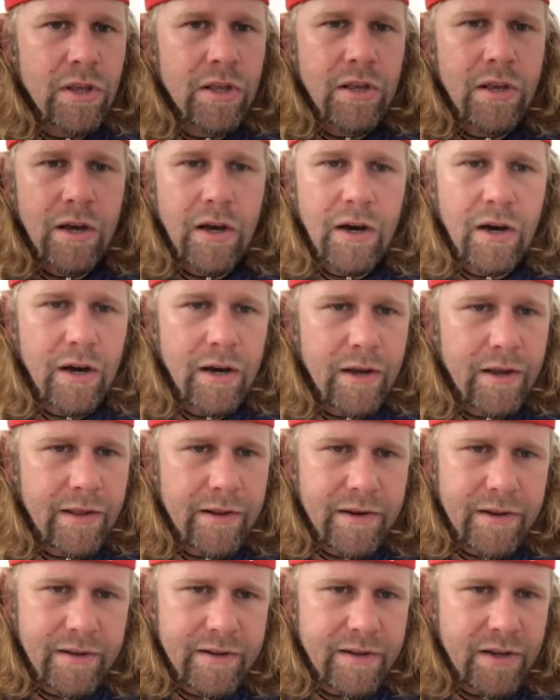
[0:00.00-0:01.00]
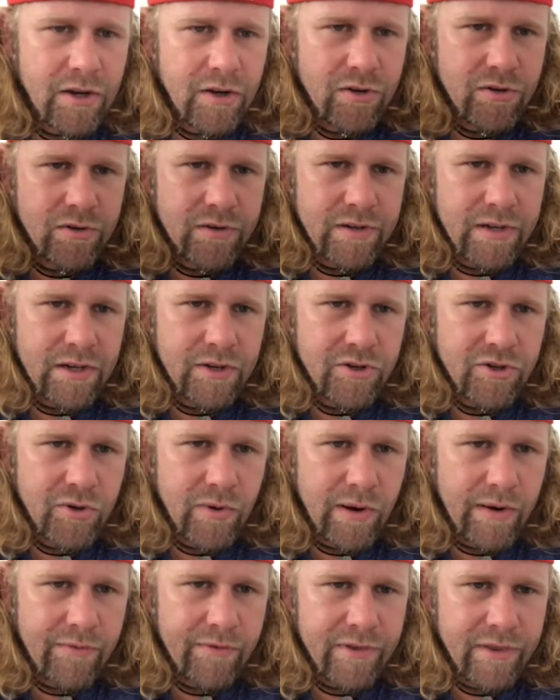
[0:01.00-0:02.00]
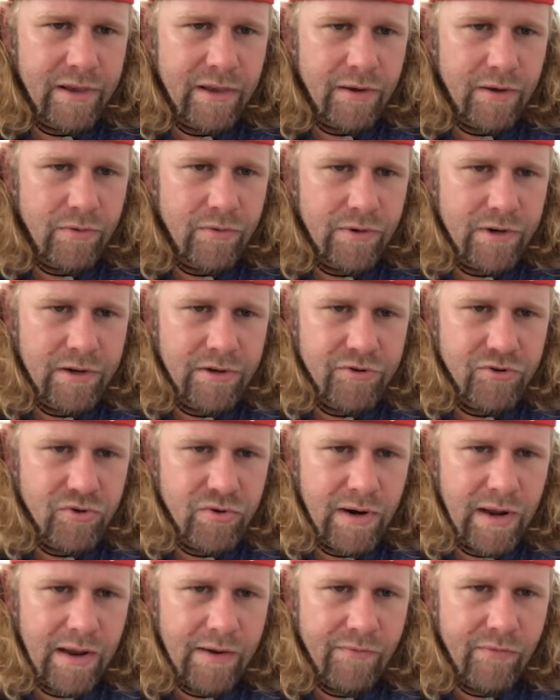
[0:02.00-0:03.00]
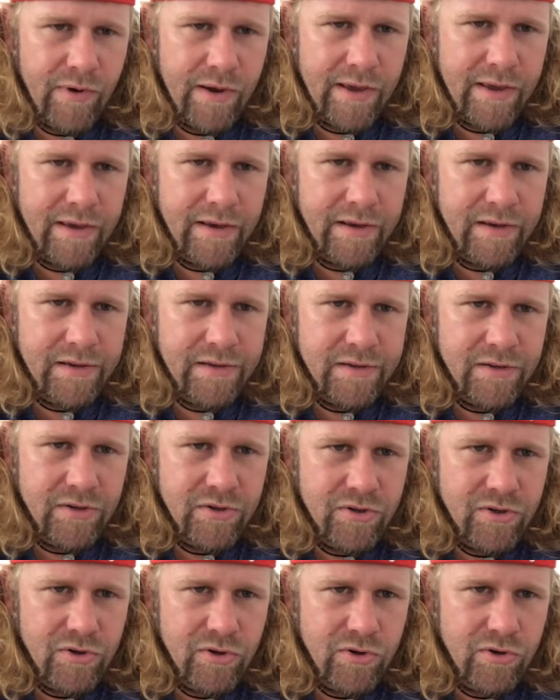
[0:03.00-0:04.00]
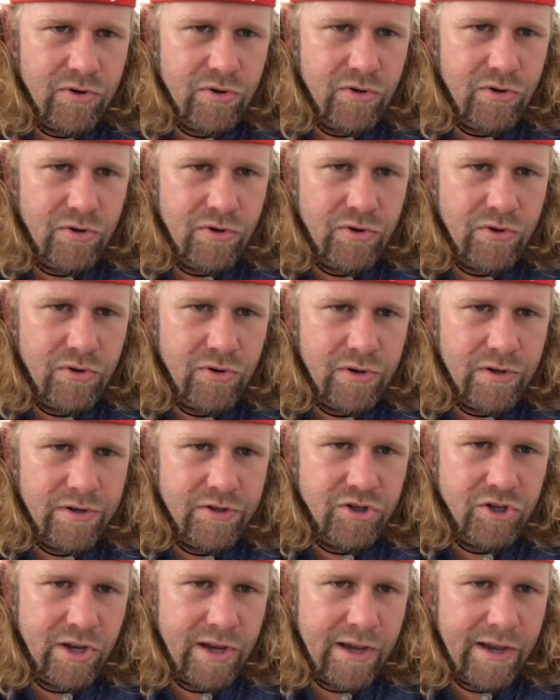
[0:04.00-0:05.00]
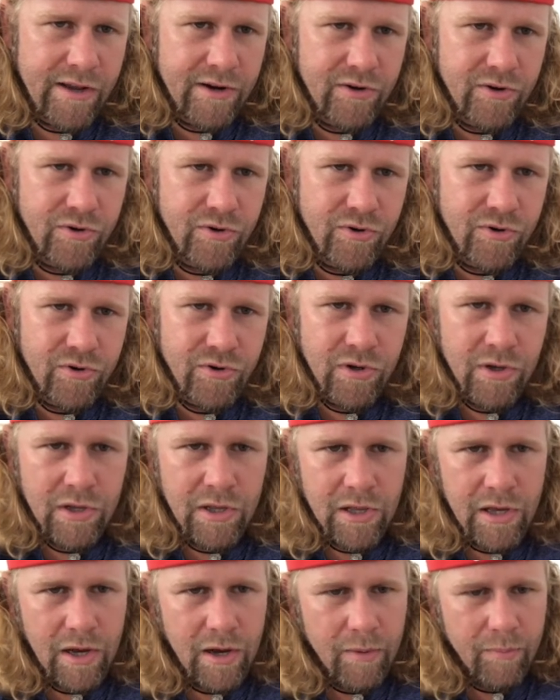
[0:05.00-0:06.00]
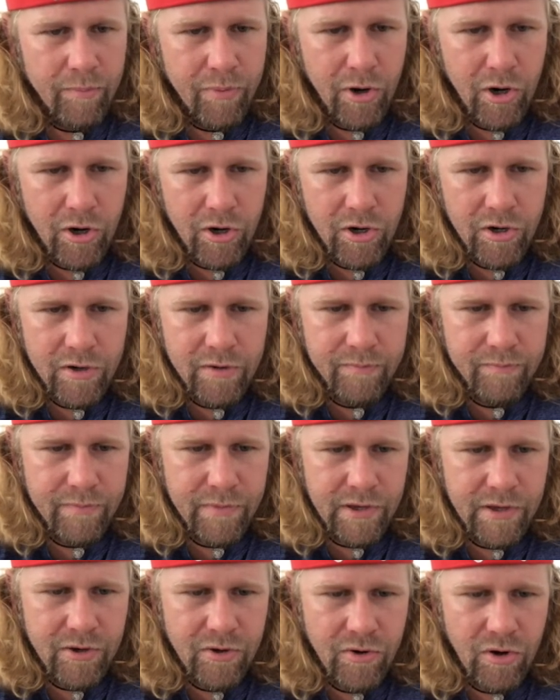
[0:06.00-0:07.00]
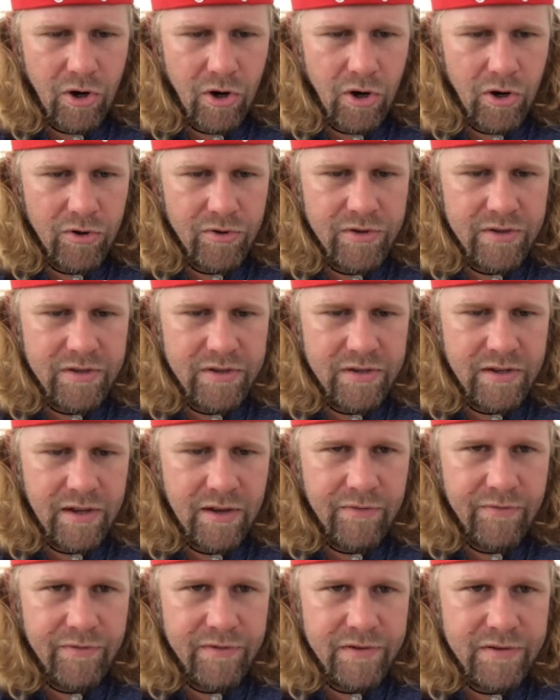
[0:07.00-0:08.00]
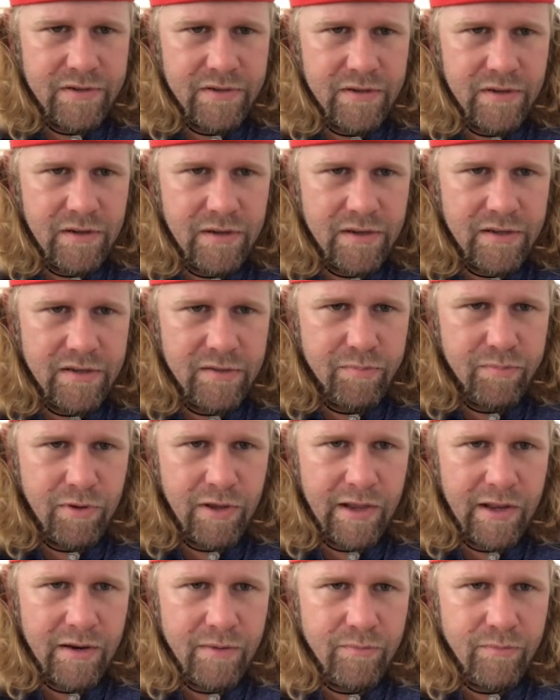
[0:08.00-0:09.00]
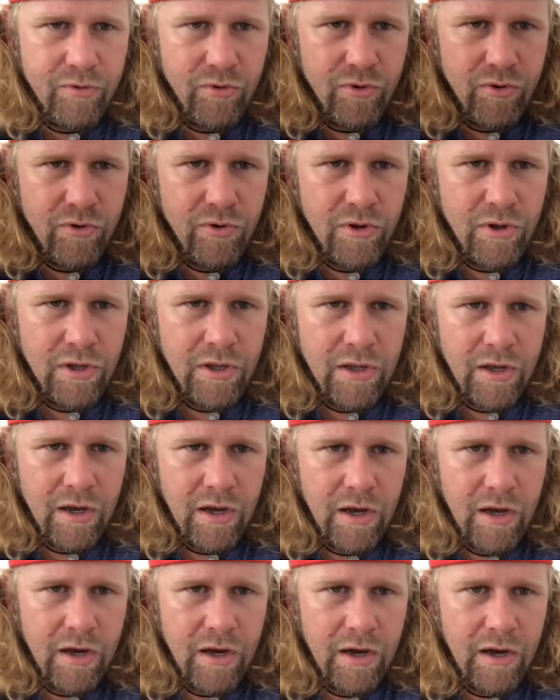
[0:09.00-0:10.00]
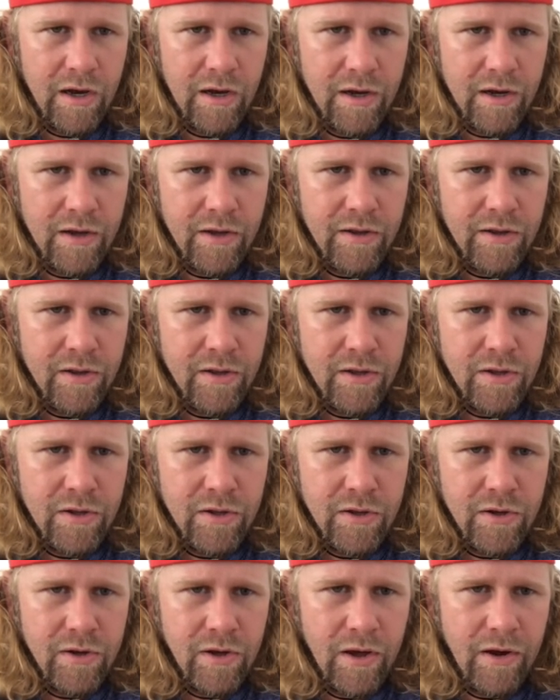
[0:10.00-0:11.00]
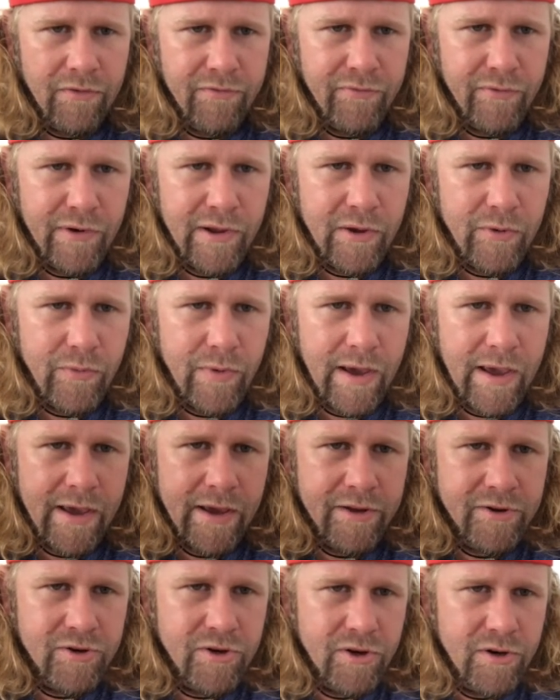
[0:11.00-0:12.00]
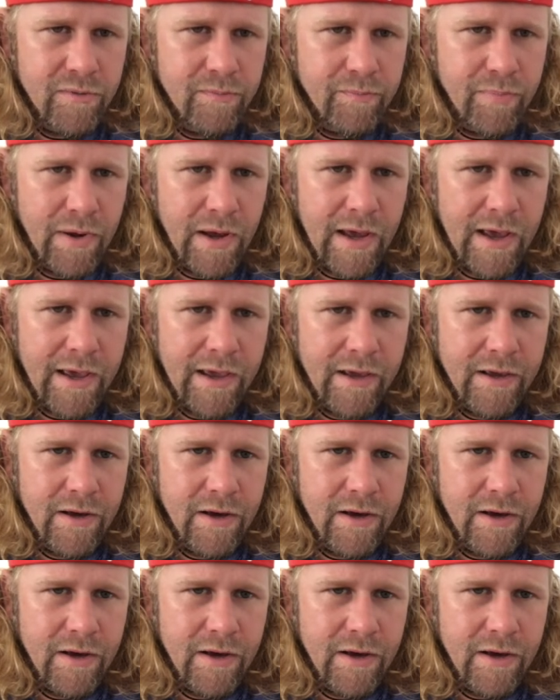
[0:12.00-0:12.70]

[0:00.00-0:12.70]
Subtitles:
and it tells you everything, what a driveway is, a circle, a channel, a park, mill, all this stuff is explainable. A freeway, a turnpike, a